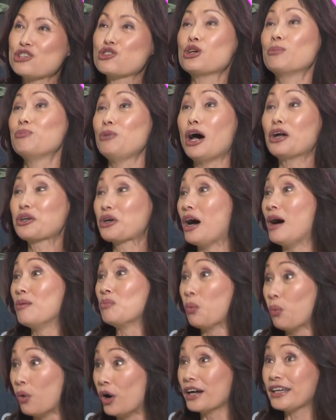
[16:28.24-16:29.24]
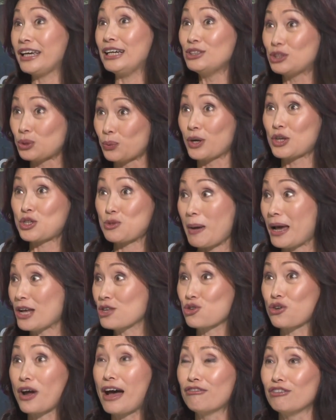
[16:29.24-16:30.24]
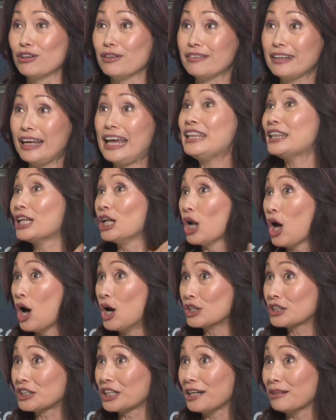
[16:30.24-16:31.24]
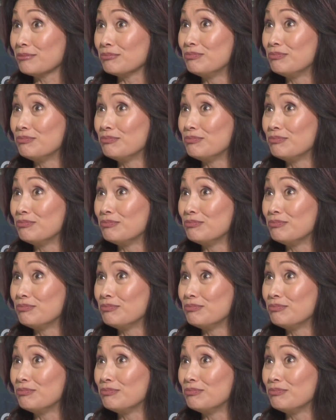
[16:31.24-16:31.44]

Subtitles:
Trip.com working towards space travel in the long term?